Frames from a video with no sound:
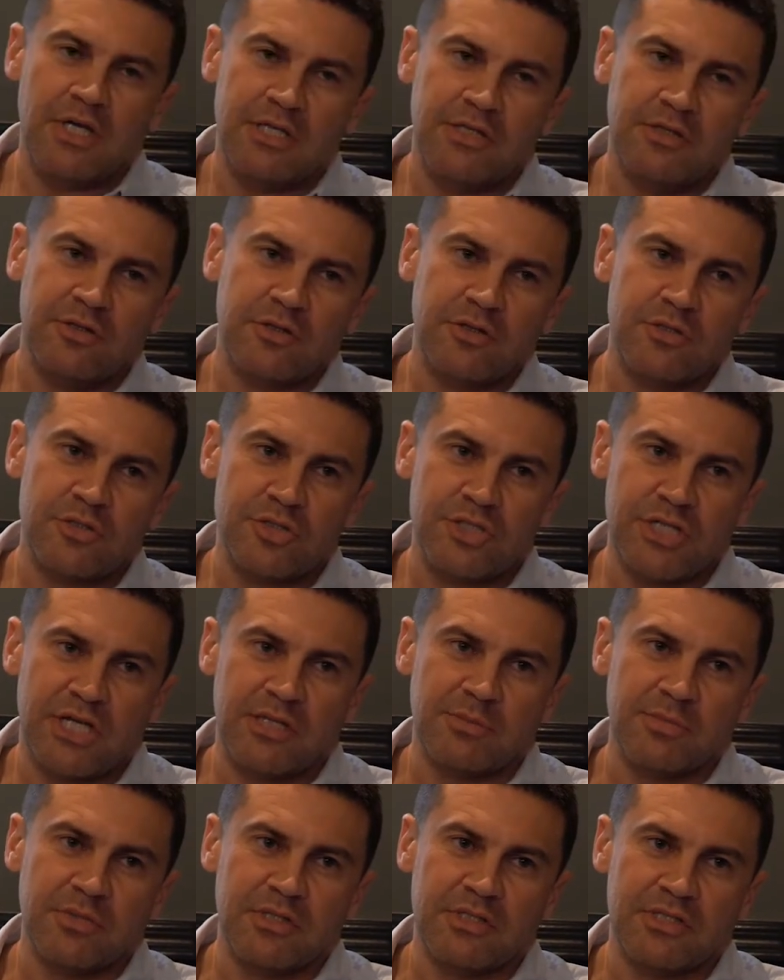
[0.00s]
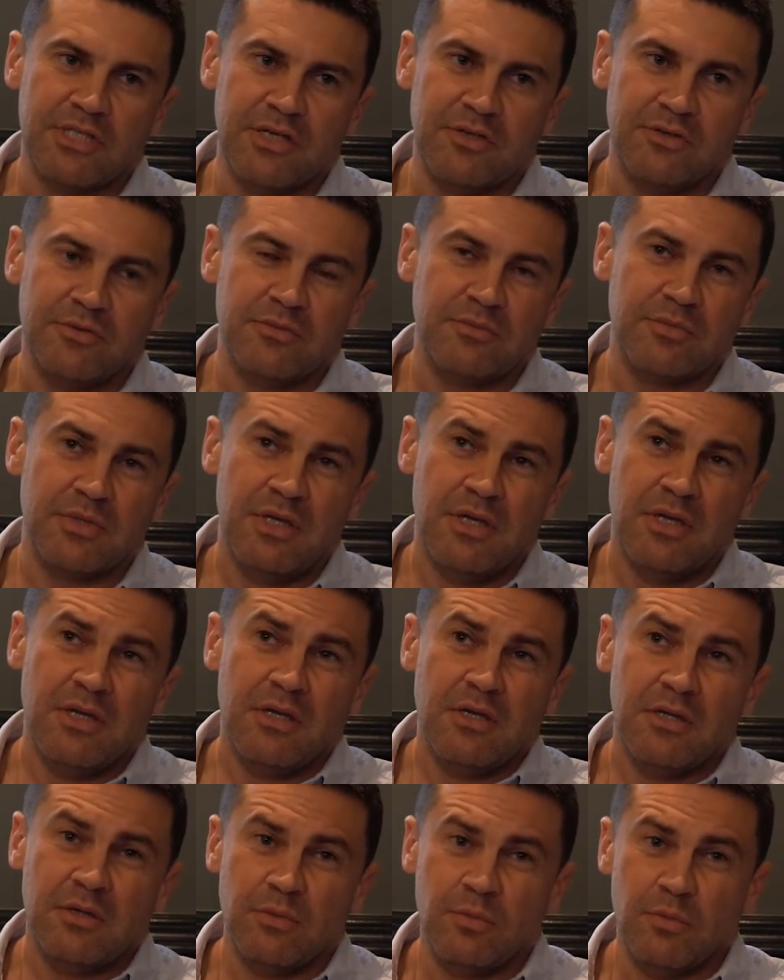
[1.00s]
In our Channable account,
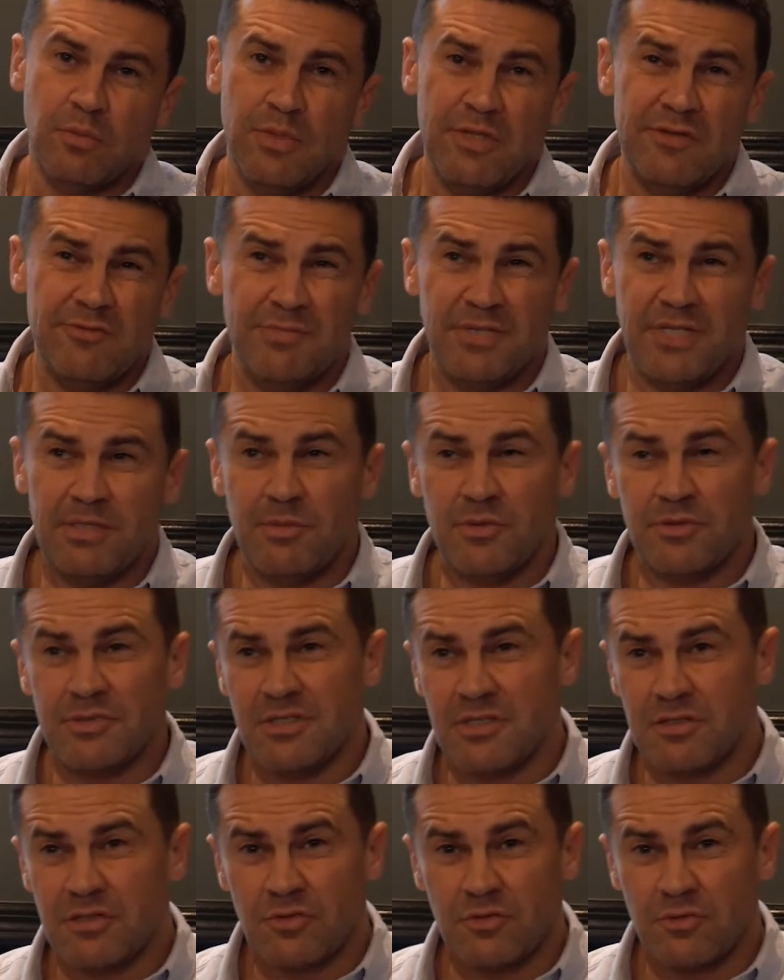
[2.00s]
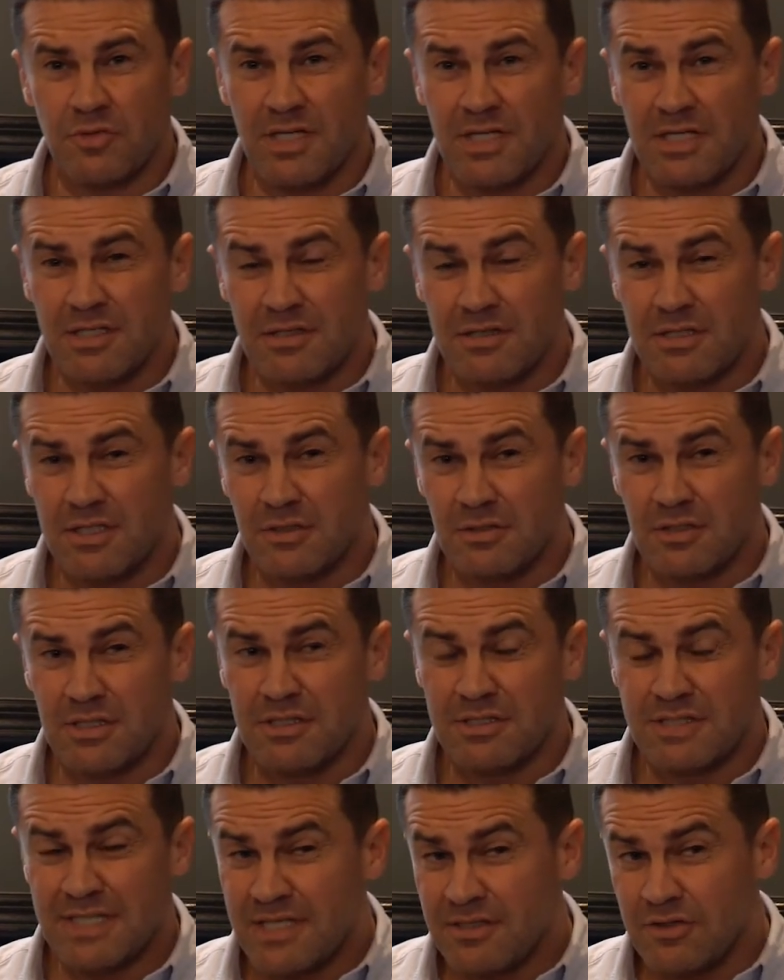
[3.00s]
we've been able to create nearly
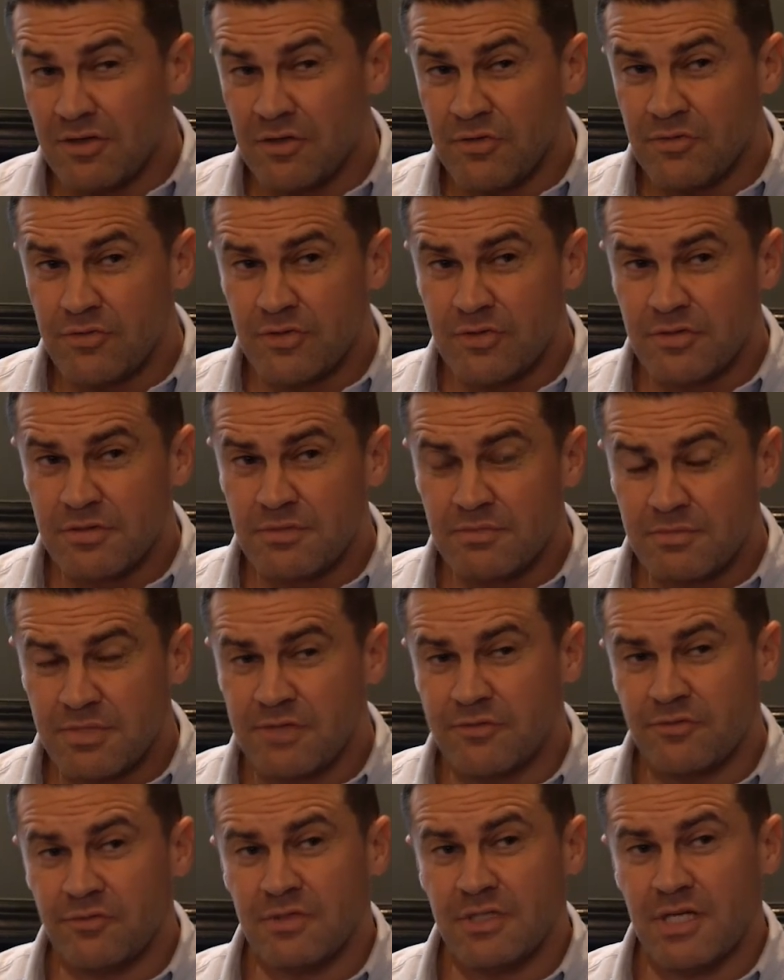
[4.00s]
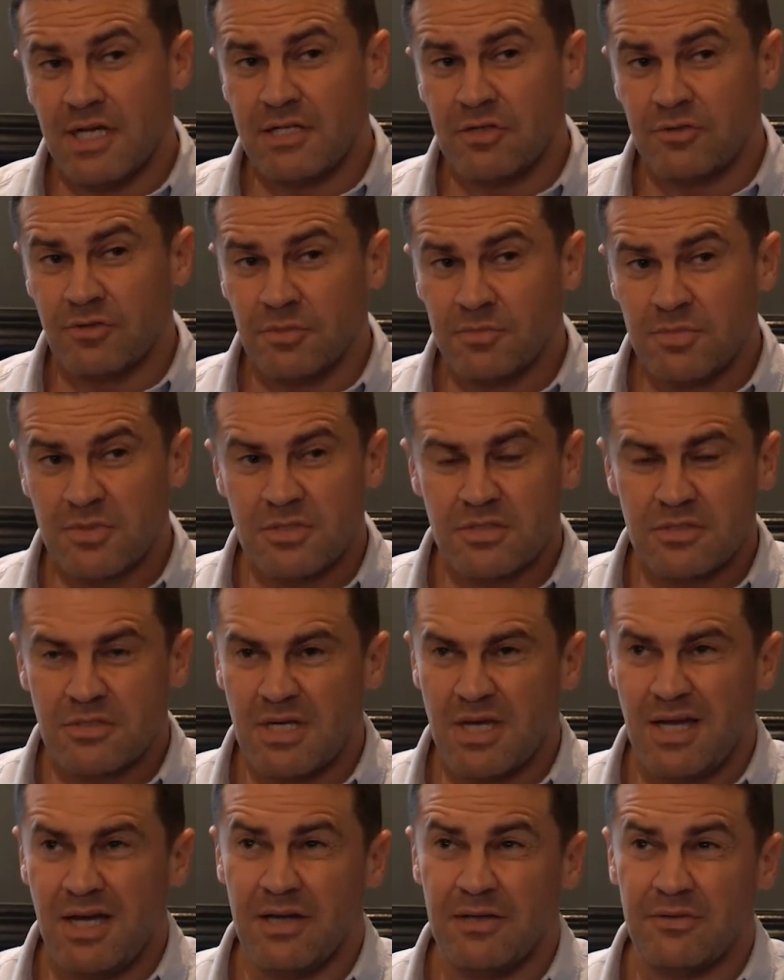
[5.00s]
900 different ad groups
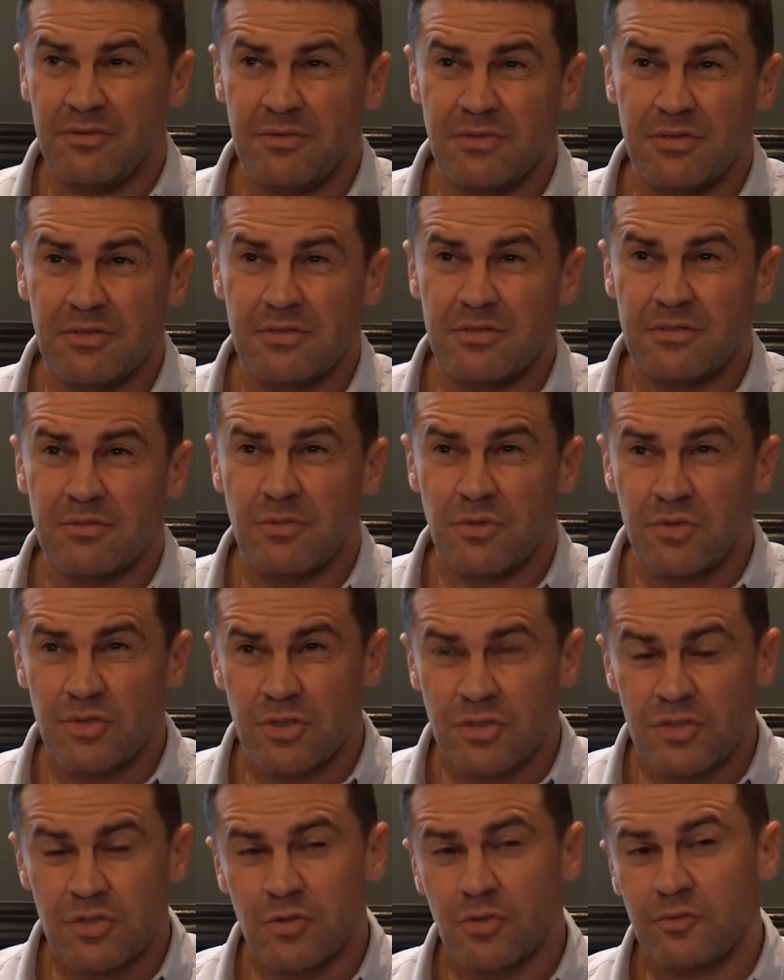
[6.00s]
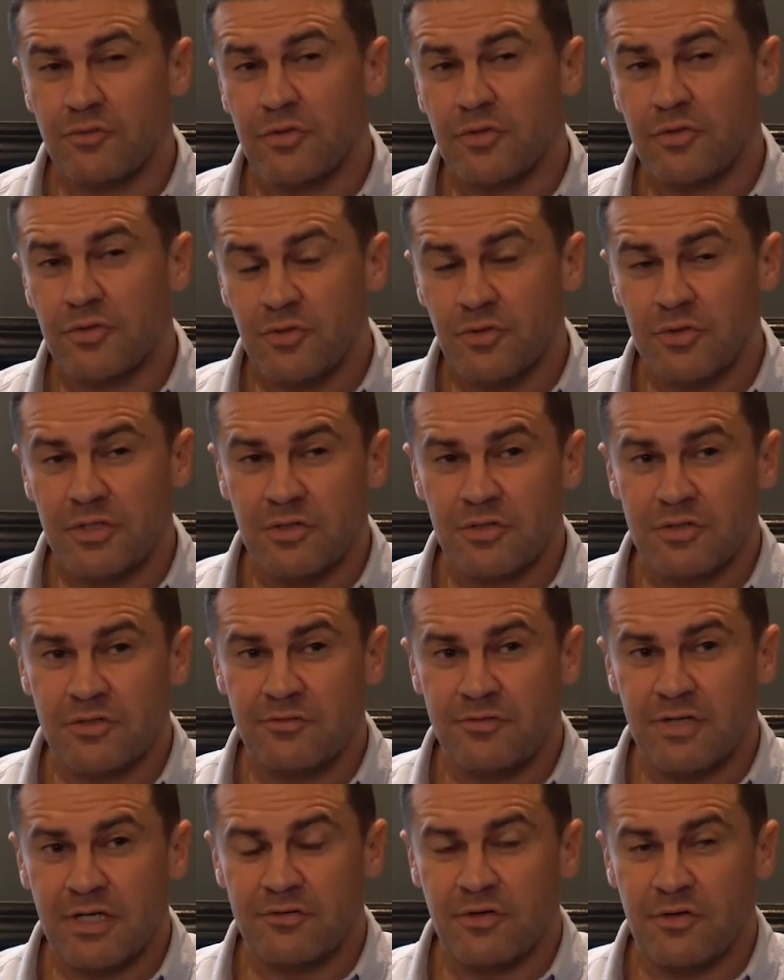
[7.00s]
and just over
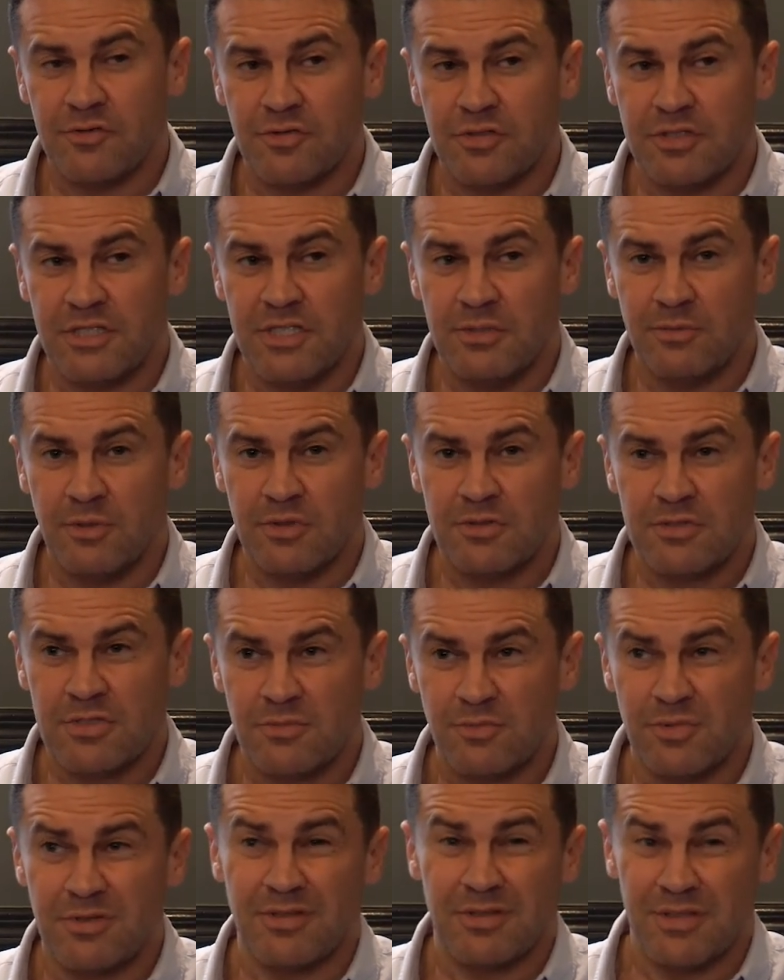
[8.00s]
2,500 keywords with